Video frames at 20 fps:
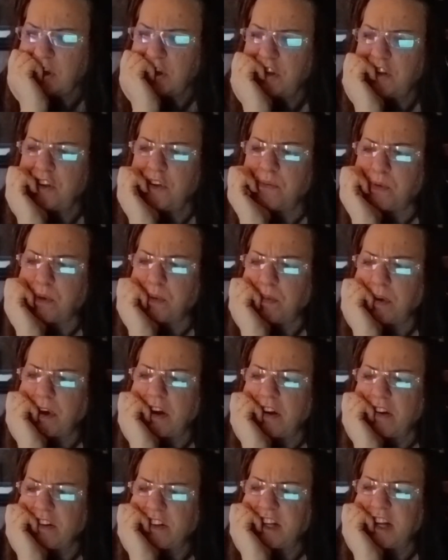You
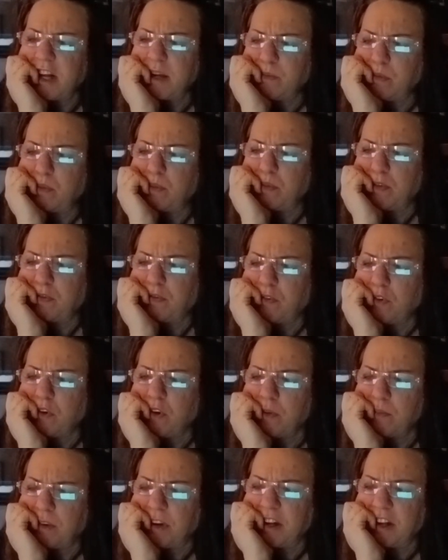prepare a table
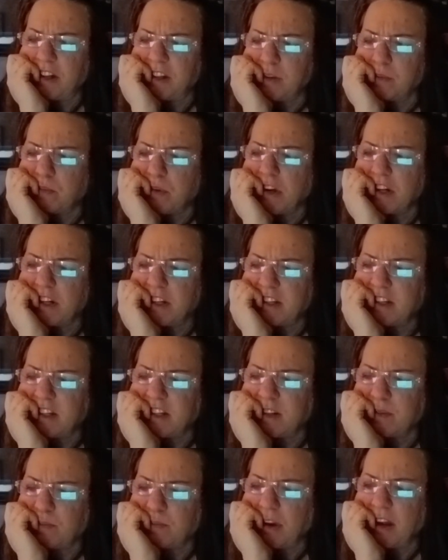before me in the
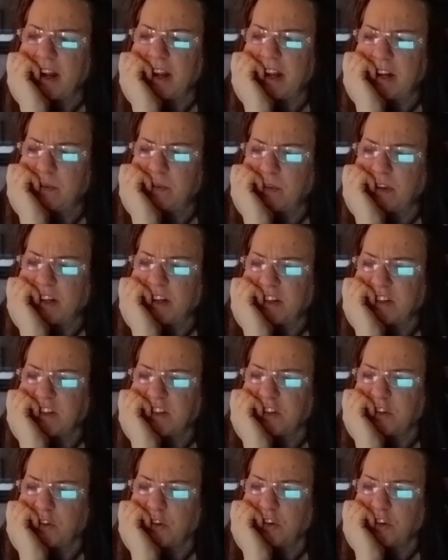presence of my
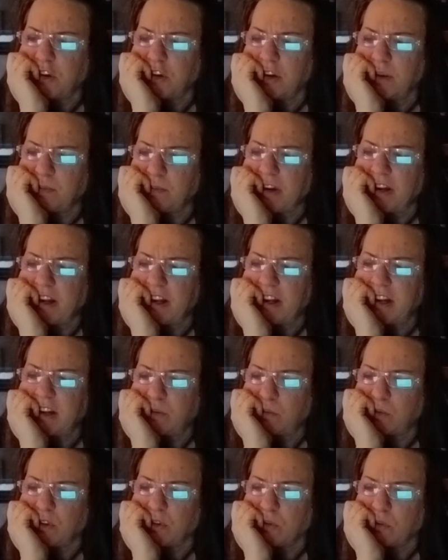enemies. You anoint my head
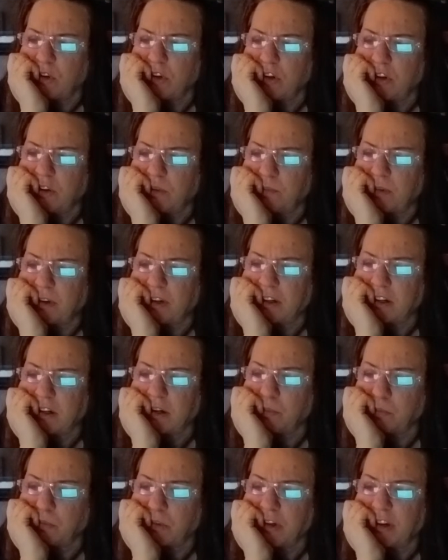with oil, my
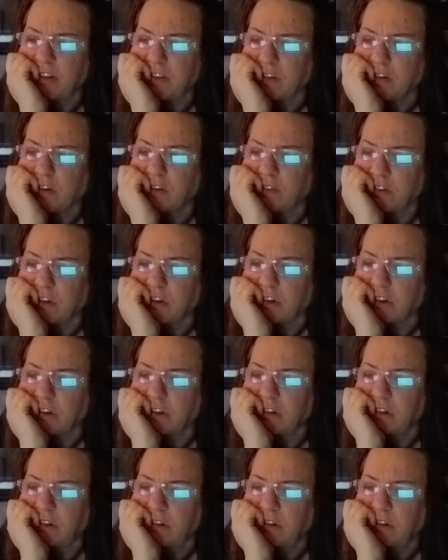cup runneth over.